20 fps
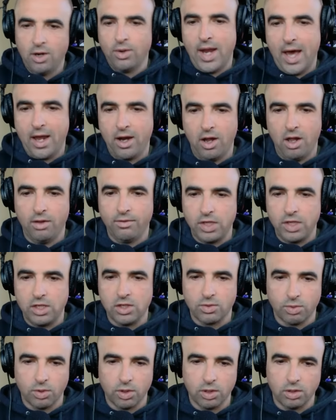not all of
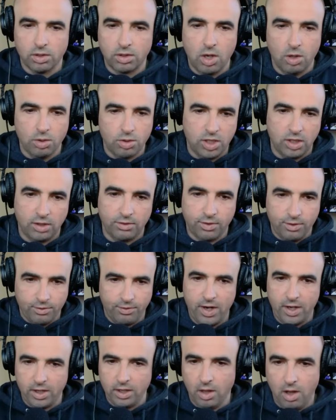these were coaching for
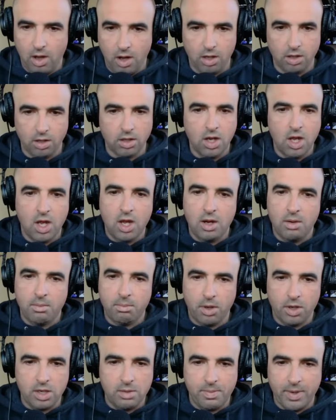very long.
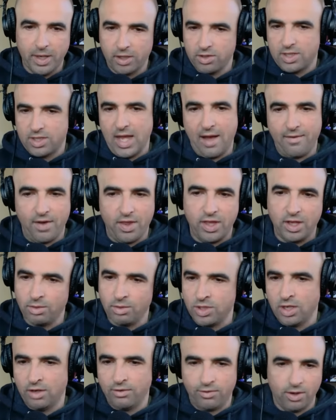Bernie Bickerstaff, I think,
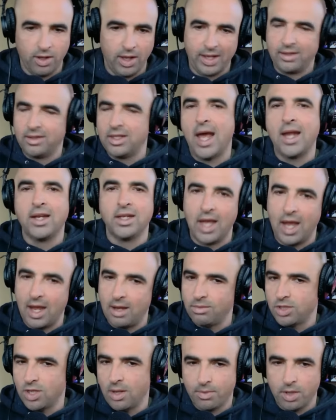was in for like 10
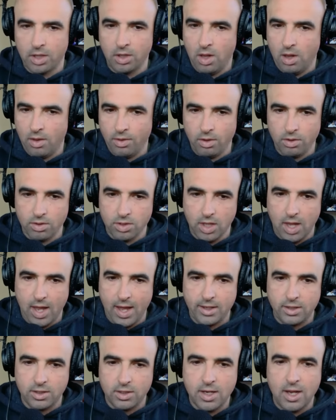games, something along those
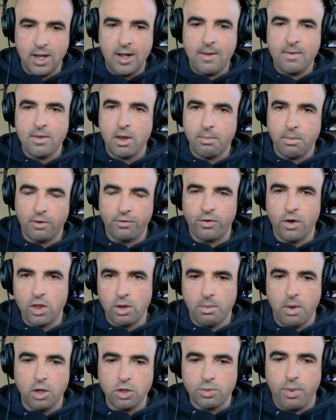lines. But for the
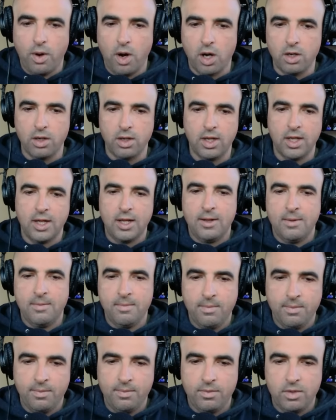most part,
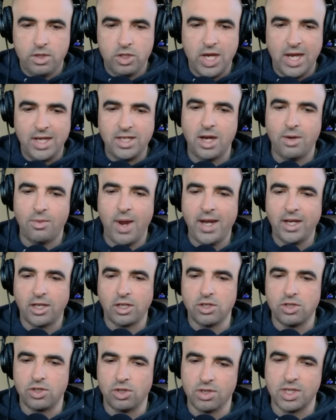J.J. Redick
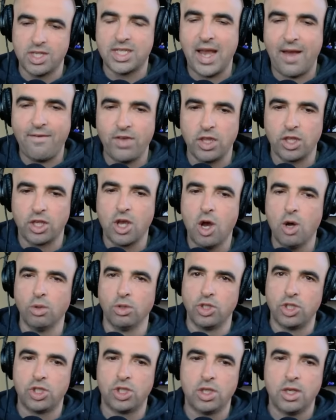is your seventh
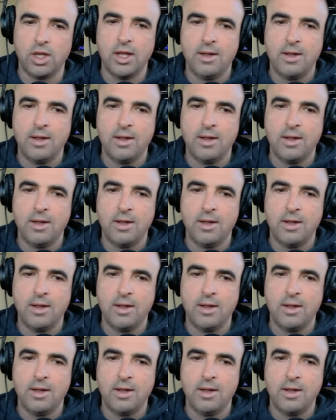coach